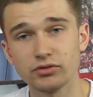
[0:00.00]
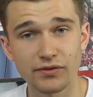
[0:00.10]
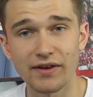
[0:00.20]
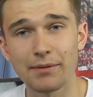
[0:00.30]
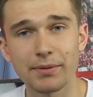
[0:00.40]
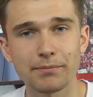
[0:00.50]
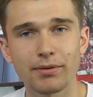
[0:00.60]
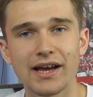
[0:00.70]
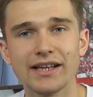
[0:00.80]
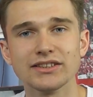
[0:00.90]
developing
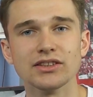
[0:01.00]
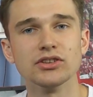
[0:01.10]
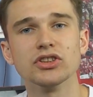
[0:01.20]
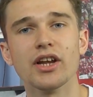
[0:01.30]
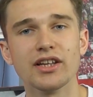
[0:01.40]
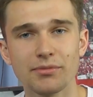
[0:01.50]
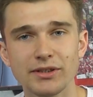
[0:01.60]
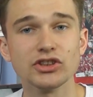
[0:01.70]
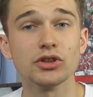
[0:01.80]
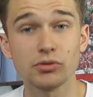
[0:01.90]
players and turning them
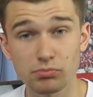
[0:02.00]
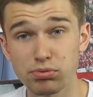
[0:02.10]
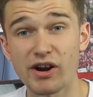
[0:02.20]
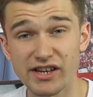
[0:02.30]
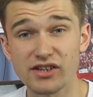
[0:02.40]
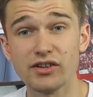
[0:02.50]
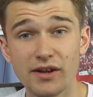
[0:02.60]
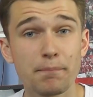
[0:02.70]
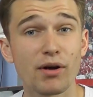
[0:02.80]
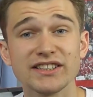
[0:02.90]
into pretty good,
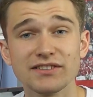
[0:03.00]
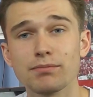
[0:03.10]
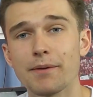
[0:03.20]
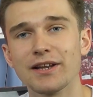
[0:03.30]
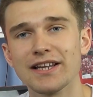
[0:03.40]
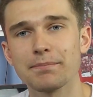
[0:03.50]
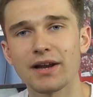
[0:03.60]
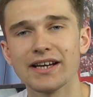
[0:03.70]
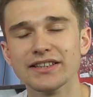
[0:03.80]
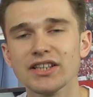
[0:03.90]
impressive Premier League
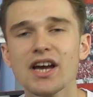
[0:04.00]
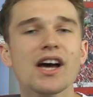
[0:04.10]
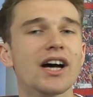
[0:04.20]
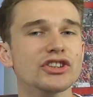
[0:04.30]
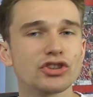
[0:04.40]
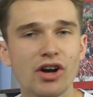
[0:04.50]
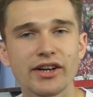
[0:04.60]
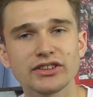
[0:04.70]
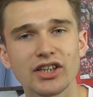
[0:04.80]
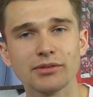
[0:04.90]
players and trying
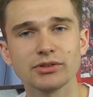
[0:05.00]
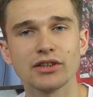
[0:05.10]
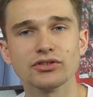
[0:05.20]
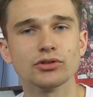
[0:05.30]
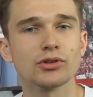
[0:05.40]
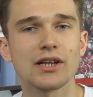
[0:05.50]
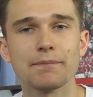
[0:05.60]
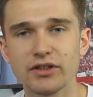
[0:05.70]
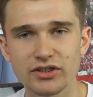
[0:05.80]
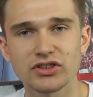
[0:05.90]
to turn themselves into a
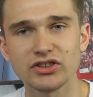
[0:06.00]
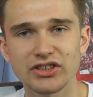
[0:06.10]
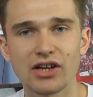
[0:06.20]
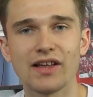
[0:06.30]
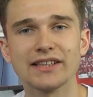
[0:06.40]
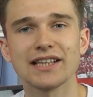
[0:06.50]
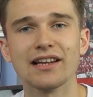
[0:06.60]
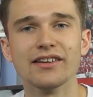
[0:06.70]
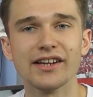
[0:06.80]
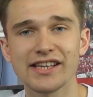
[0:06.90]
club that doesn't sell that
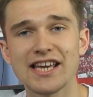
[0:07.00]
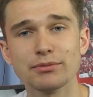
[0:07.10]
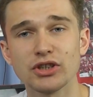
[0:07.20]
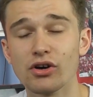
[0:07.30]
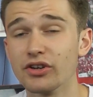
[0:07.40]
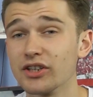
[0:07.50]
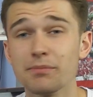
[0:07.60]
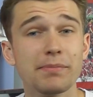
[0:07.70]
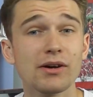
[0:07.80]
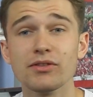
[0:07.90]
talent and keeps it on and
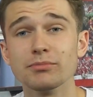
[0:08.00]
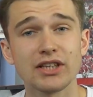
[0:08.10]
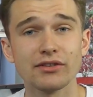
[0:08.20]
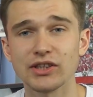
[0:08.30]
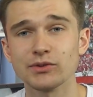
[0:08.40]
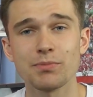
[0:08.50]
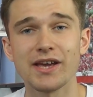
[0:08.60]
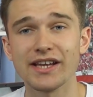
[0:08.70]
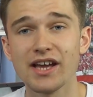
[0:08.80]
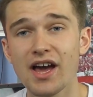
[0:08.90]
can build themselves up to
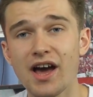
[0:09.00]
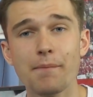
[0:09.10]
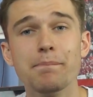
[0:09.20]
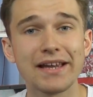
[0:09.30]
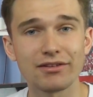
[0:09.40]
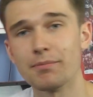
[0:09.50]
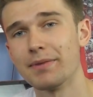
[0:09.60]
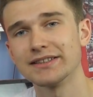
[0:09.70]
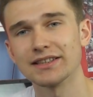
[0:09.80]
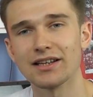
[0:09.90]
being a bigger and
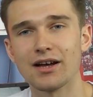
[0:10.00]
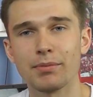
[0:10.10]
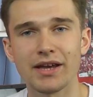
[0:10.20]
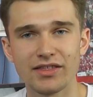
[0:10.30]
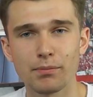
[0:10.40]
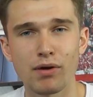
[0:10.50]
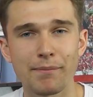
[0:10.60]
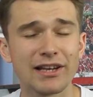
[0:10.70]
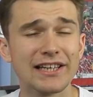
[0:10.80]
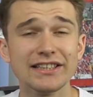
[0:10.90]
better club in the
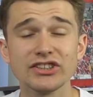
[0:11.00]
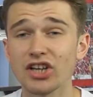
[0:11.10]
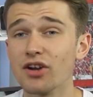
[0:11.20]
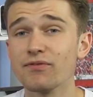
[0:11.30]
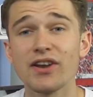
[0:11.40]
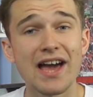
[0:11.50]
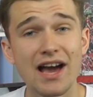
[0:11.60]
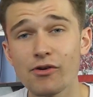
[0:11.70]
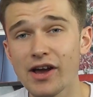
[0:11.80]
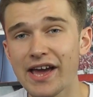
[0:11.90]
Premier League. So for
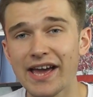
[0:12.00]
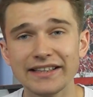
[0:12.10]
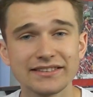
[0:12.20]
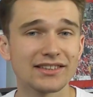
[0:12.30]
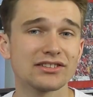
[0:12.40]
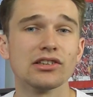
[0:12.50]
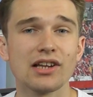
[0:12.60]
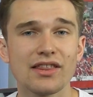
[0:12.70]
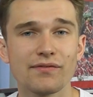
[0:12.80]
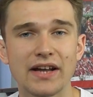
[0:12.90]
now, it does look
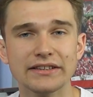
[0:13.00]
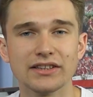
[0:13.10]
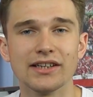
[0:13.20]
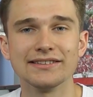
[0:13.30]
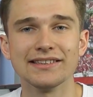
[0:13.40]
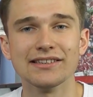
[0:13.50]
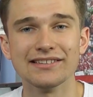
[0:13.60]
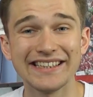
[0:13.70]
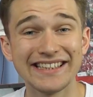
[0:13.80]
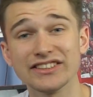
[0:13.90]
like the Van Dijk
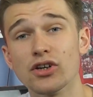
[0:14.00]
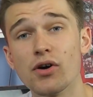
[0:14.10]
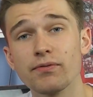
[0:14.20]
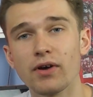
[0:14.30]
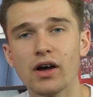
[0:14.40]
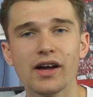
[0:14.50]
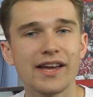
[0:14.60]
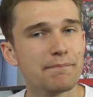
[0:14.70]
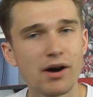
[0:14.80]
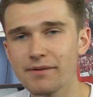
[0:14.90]
deal is off.
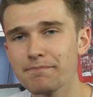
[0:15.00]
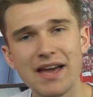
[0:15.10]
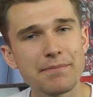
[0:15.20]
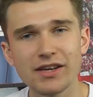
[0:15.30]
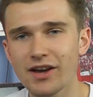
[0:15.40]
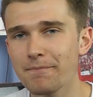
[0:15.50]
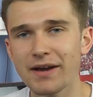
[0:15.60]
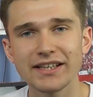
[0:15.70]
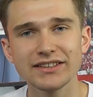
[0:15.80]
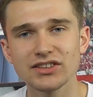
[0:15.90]
It might maybe come
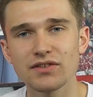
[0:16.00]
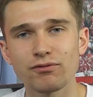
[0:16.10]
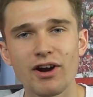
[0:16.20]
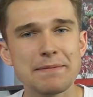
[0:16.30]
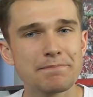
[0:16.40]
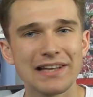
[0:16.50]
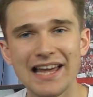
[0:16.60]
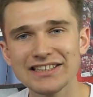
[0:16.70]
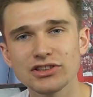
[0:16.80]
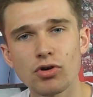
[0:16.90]
back into the frame
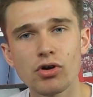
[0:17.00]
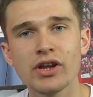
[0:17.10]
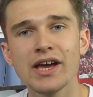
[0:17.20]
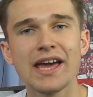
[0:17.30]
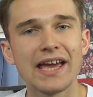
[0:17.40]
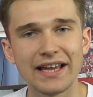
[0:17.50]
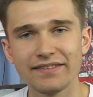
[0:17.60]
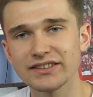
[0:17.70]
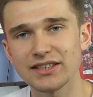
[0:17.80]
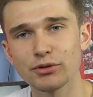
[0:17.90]
later on in
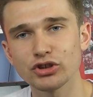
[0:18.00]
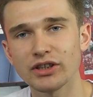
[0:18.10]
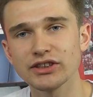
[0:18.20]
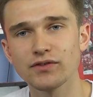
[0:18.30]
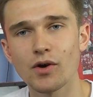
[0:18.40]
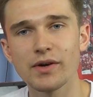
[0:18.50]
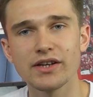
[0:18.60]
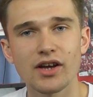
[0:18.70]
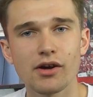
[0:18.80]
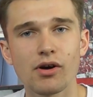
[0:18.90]
the summer transfer
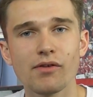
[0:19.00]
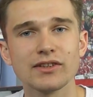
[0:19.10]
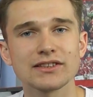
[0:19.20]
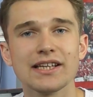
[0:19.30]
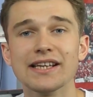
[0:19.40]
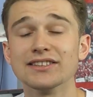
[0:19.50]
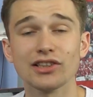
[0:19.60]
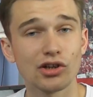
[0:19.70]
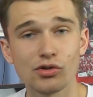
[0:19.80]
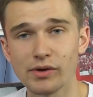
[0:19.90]
window. Obviously, it's a
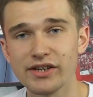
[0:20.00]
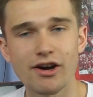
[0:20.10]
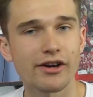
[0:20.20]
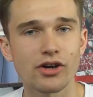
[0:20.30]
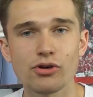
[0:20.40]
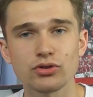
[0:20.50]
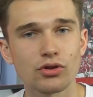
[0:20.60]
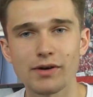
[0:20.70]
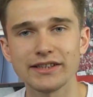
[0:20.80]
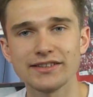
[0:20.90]
long window. It goes all
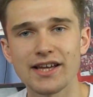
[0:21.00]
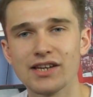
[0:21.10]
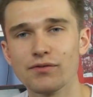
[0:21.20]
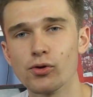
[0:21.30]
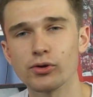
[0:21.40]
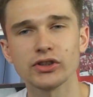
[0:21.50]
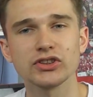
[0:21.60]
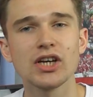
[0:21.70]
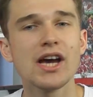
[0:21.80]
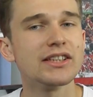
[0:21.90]
the way to the end of
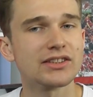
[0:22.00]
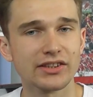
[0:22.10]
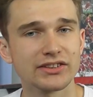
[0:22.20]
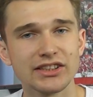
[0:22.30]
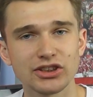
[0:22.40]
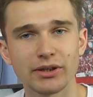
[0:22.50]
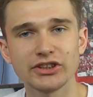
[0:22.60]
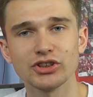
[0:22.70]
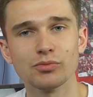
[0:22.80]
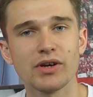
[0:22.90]
August. So the
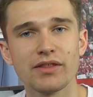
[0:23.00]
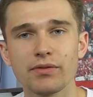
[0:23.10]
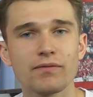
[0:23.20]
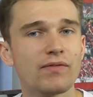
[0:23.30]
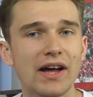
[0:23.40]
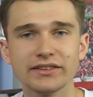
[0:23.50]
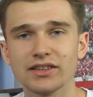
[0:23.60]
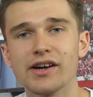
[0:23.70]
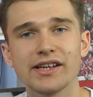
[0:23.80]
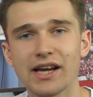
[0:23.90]
situation with Van
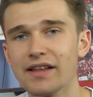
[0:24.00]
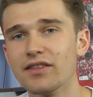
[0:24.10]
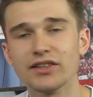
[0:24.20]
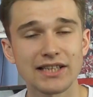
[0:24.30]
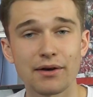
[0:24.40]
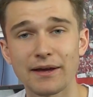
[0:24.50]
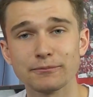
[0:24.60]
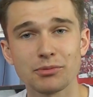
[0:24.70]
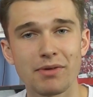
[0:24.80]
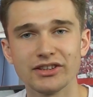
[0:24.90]
Dijk and the
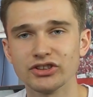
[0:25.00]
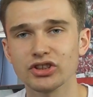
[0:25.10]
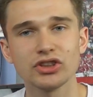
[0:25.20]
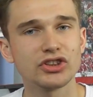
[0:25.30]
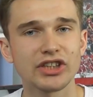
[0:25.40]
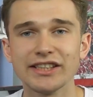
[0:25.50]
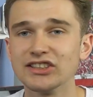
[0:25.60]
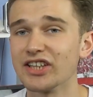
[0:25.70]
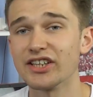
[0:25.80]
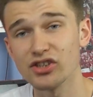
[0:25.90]
Southampton manager could
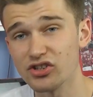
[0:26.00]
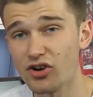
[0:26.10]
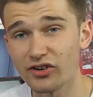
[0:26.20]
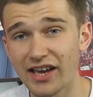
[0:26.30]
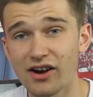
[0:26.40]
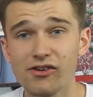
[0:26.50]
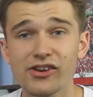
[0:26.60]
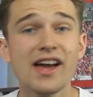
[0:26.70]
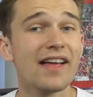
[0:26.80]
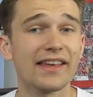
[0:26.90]
change. They could not get
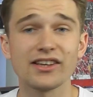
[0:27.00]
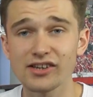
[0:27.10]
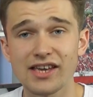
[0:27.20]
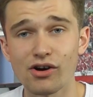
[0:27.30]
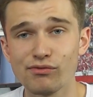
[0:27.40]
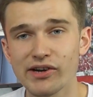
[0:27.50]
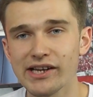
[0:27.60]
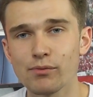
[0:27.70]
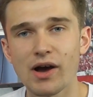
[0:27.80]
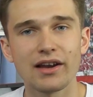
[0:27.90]
on. They could get on
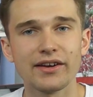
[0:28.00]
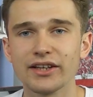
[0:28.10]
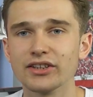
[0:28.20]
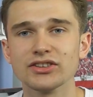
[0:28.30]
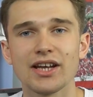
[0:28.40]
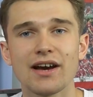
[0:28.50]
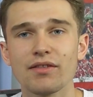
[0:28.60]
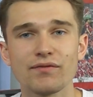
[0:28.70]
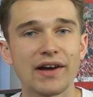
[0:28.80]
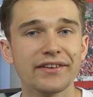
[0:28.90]
really well and it could turn out
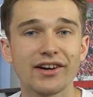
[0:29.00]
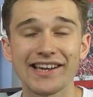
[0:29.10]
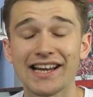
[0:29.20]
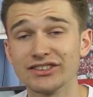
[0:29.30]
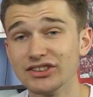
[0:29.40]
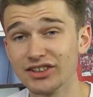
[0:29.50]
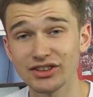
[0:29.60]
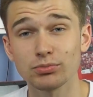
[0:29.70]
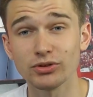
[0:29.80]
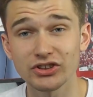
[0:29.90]
that Van Dijk actually
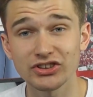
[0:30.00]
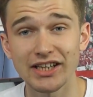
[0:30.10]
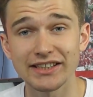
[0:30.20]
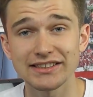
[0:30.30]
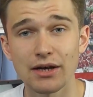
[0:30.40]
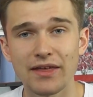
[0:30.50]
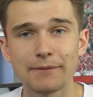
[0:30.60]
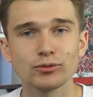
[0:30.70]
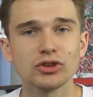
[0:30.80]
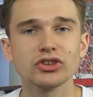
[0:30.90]
does want to stay at
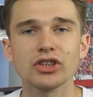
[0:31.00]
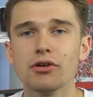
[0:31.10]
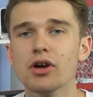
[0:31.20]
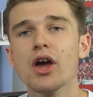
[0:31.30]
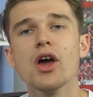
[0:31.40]
Southampton. So